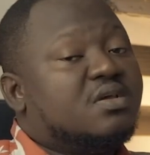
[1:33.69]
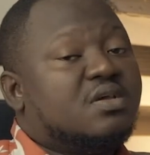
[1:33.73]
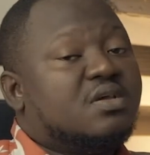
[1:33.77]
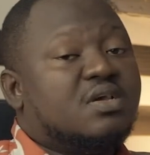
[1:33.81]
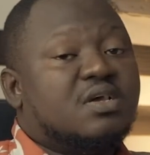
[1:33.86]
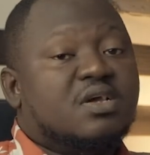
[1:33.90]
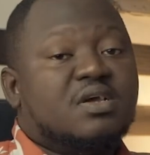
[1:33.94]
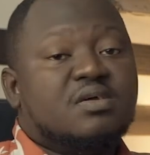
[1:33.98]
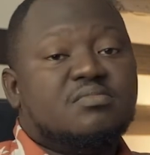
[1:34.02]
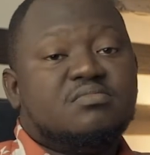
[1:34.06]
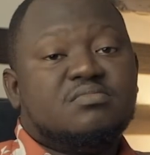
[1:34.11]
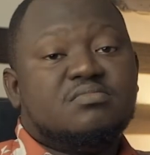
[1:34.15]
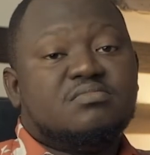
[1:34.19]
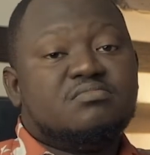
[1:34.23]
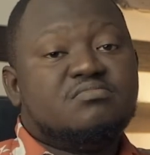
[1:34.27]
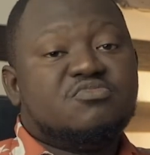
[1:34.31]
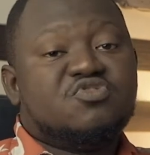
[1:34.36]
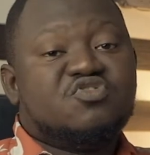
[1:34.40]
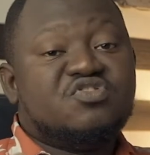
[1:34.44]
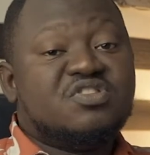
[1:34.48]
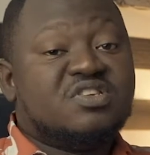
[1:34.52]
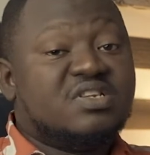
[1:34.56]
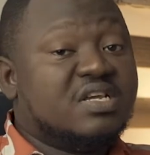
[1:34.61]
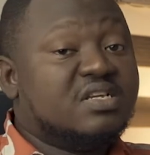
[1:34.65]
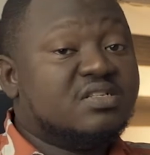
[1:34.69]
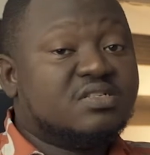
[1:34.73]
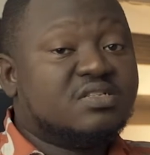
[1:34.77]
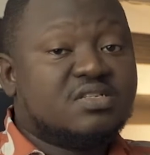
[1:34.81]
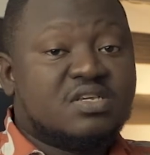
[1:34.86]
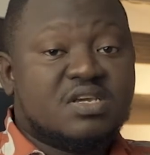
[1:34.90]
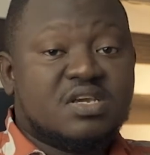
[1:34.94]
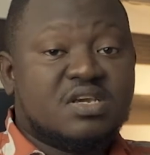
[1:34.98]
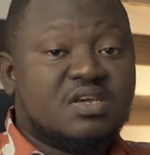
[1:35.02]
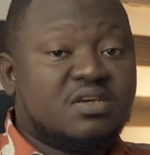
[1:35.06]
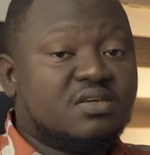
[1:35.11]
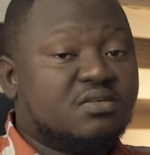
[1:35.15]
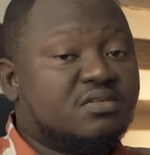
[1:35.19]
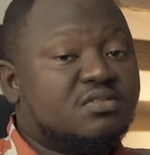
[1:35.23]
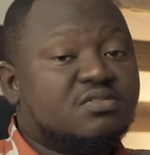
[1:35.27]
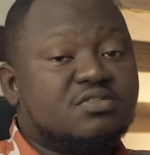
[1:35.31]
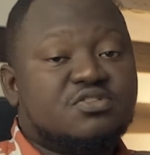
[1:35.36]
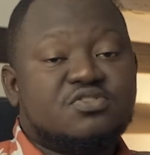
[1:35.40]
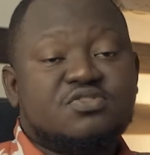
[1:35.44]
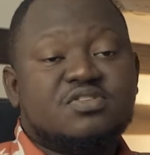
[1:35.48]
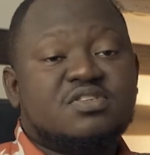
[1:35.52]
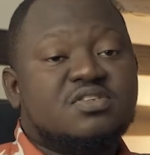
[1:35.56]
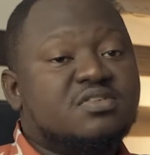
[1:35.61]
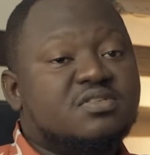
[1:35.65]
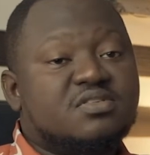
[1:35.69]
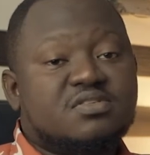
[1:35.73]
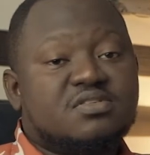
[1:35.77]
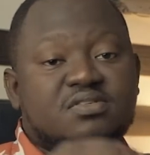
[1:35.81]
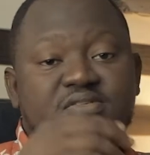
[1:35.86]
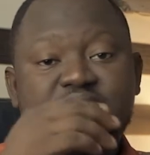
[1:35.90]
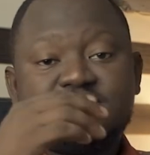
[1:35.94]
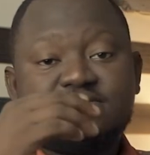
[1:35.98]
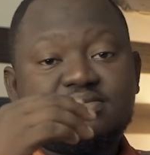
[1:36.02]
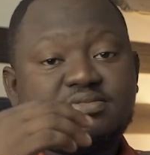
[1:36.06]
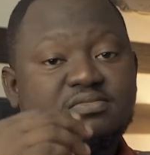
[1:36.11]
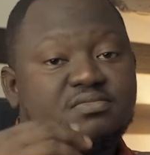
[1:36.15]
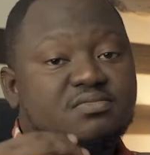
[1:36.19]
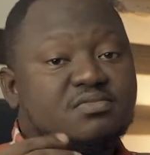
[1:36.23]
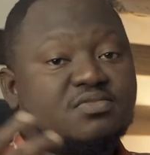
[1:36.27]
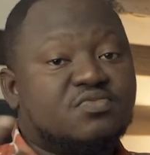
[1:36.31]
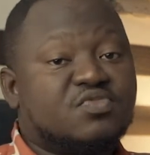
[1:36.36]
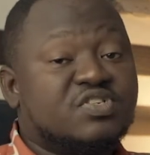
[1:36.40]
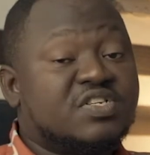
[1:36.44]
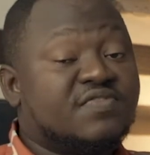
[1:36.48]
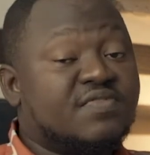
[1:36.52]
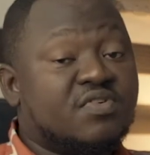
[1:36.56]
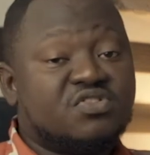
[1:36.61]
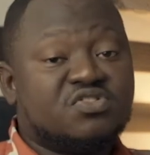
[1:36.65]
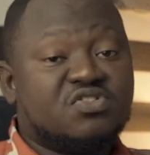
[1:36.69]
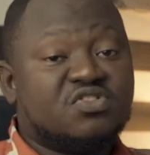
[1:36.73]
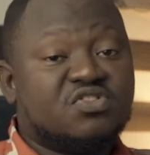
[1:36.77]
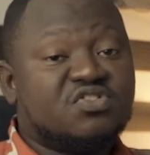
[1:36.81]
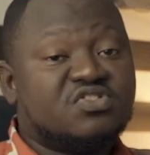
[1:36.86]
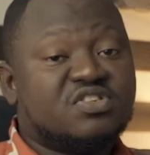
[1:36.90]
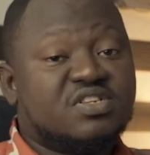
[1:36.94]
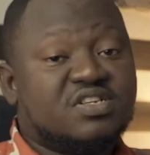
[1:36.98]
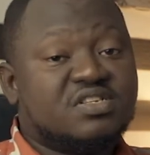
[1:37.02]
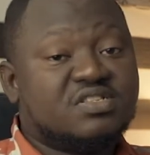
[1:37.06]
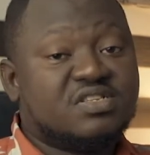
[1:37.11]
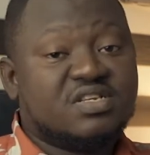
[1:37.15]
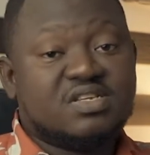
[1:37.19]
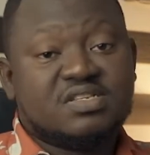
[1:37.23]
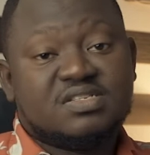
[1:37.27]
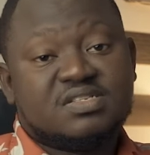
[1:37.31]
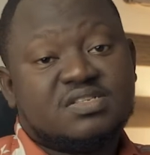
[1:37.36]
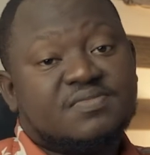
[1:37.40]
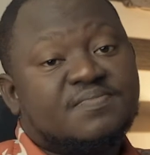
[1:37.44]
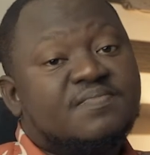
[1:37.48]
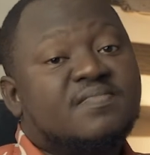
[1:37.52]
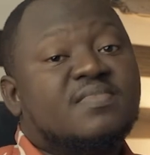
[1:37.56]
Do you need 8K? Do you need whichever resolution it is?